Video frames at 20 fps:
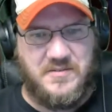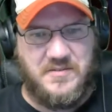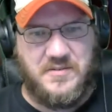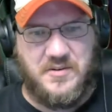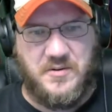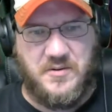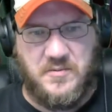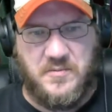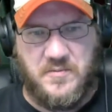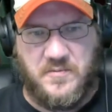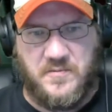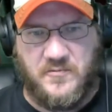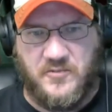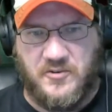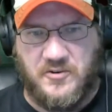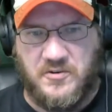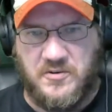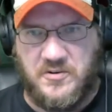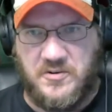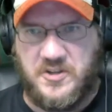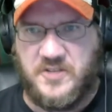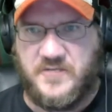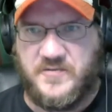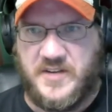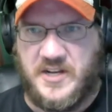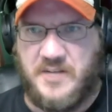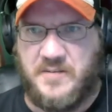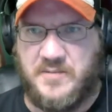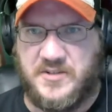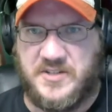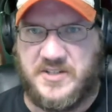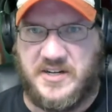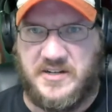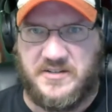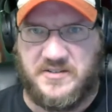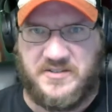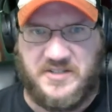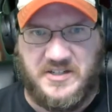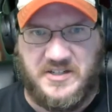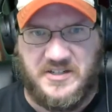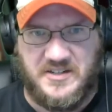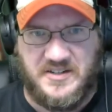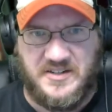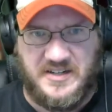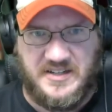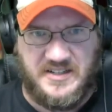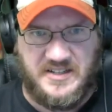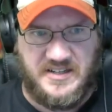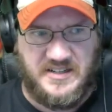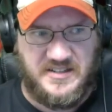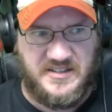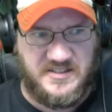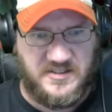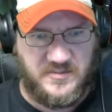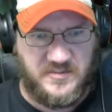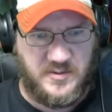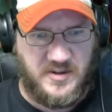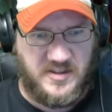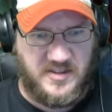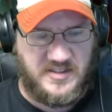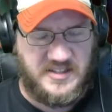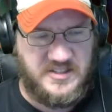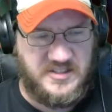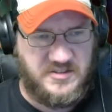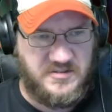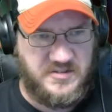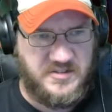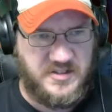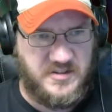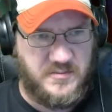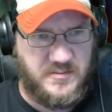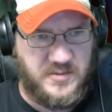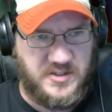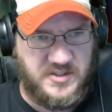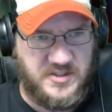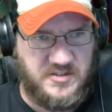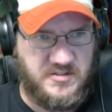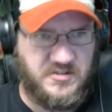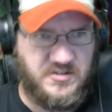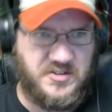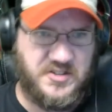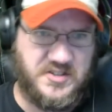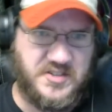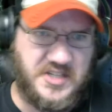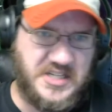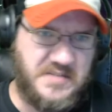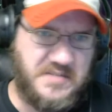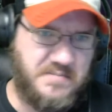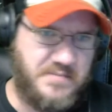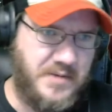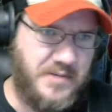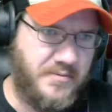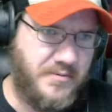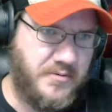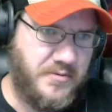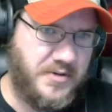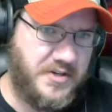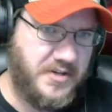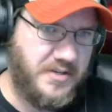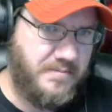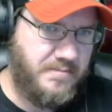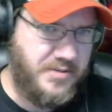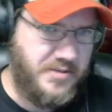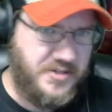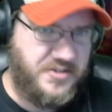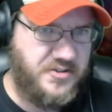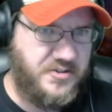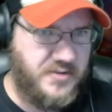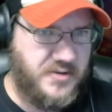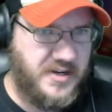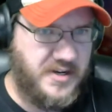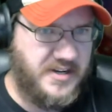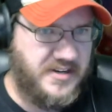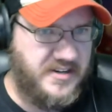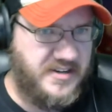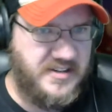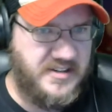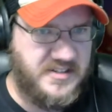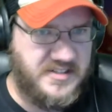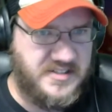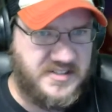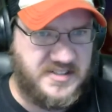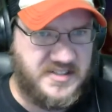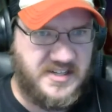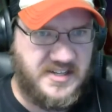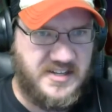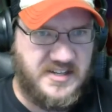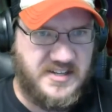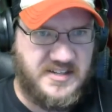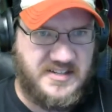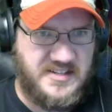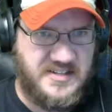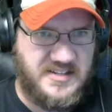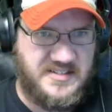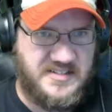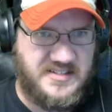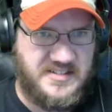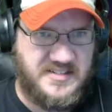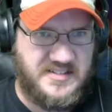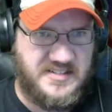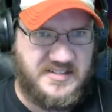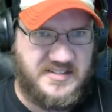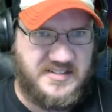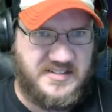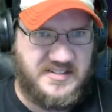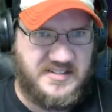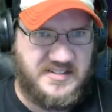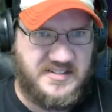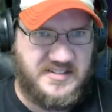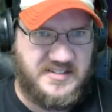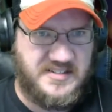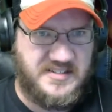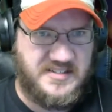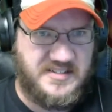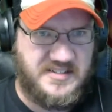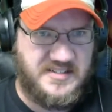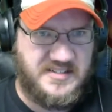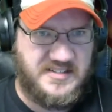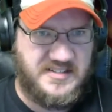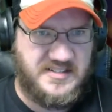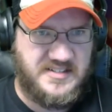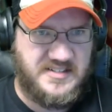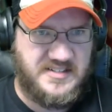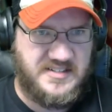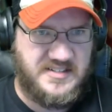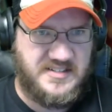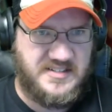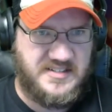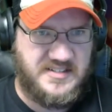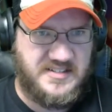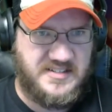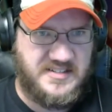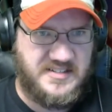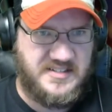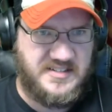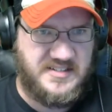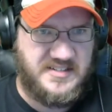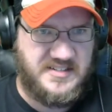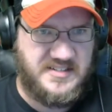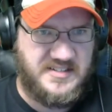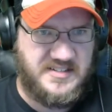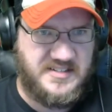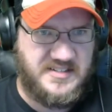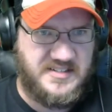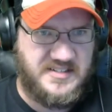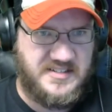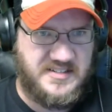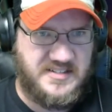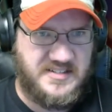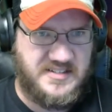you know, for developers out there, and this is one of the things you did at Wizards, is people would come pitch you ideas. It's like, I have this game, but I want to put it, you know, in,